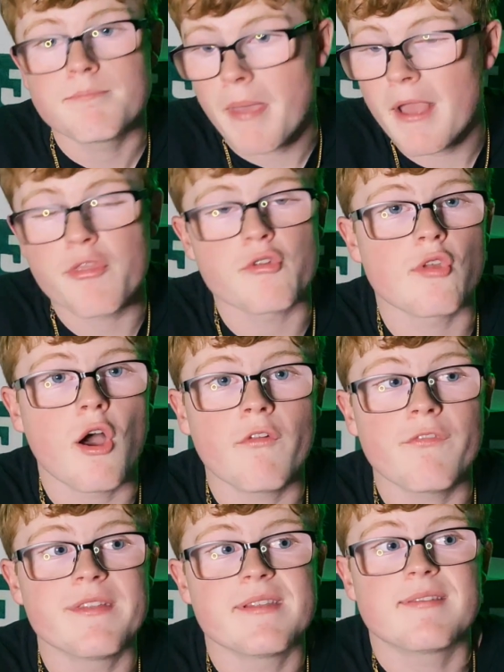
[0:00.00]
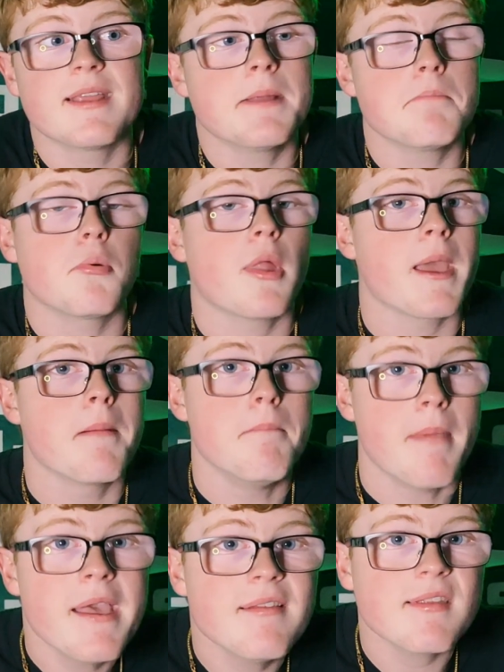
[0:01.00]
Panthers offense didn't play
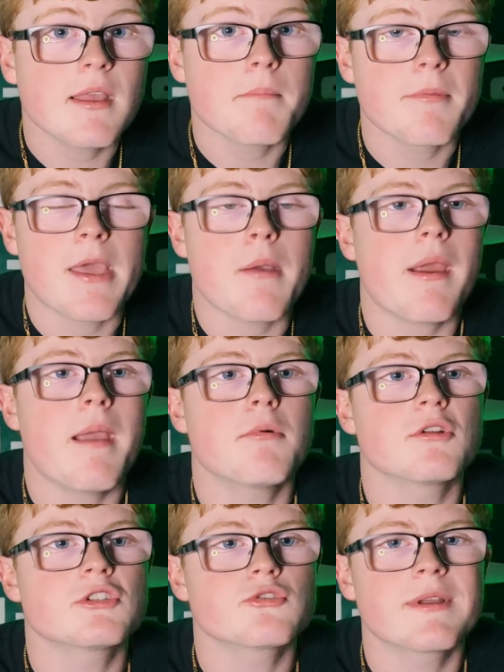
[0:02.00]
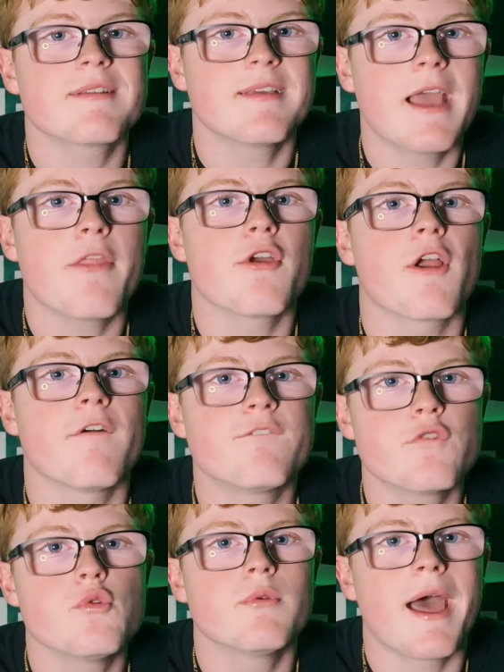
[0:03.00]
amazing, but they were able to string together a
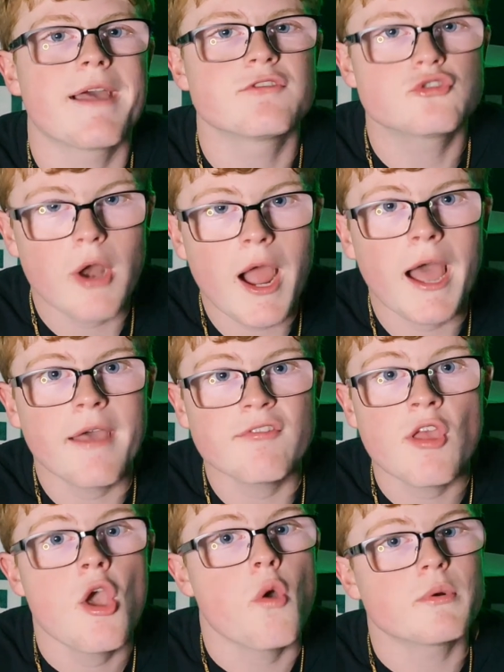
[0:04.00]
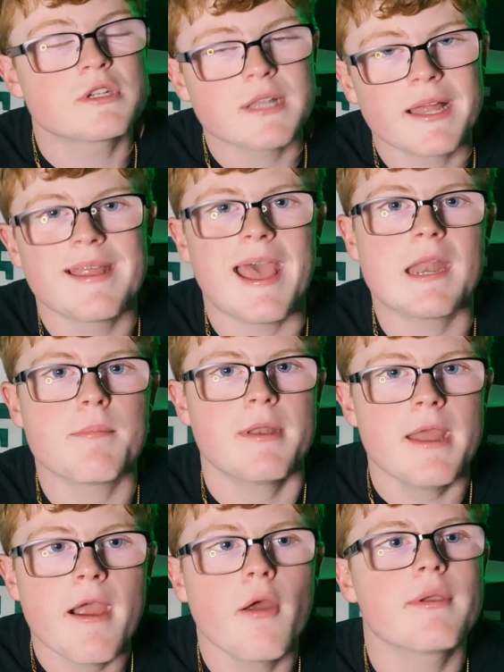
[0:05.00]
few nice drives, which led to Eddie
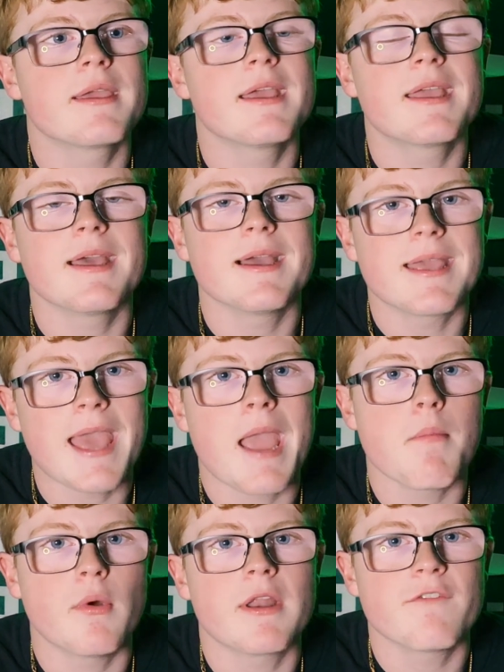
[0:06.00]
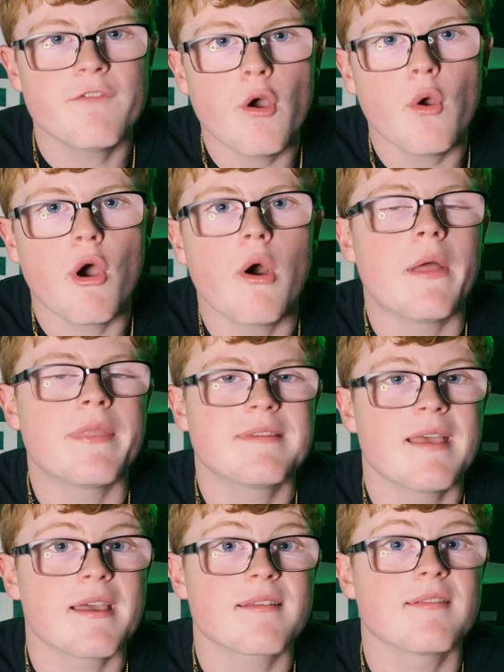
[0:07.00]
Pinero kicking a game-winning field goal and the
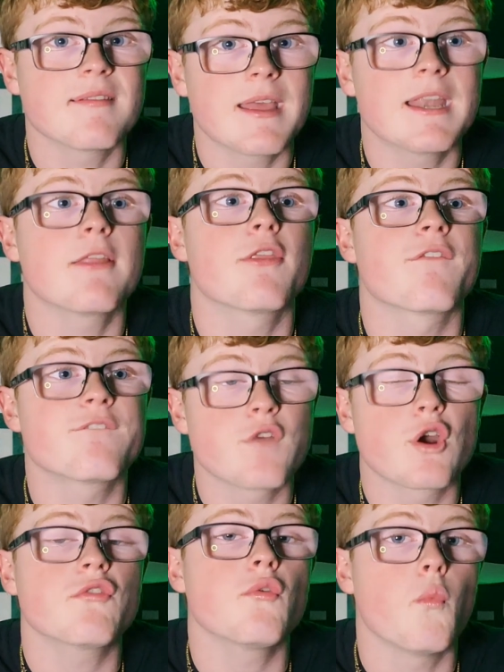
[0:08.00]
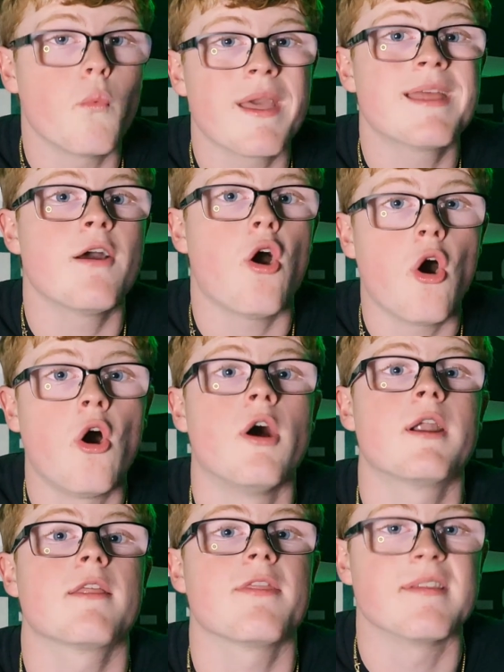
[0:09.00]
Texans getting their first win
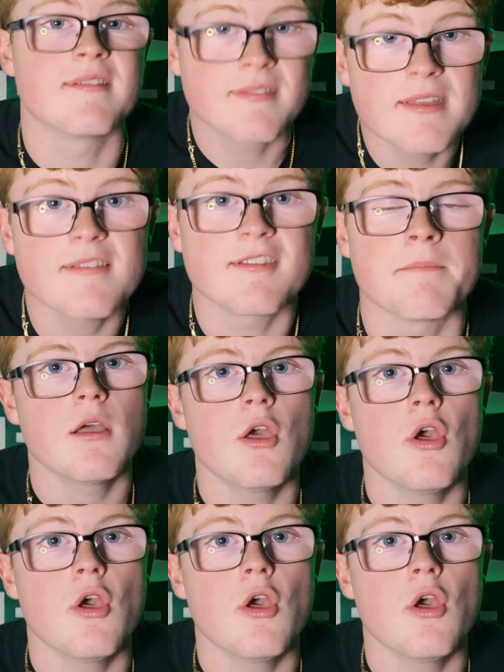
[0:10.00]
on the season.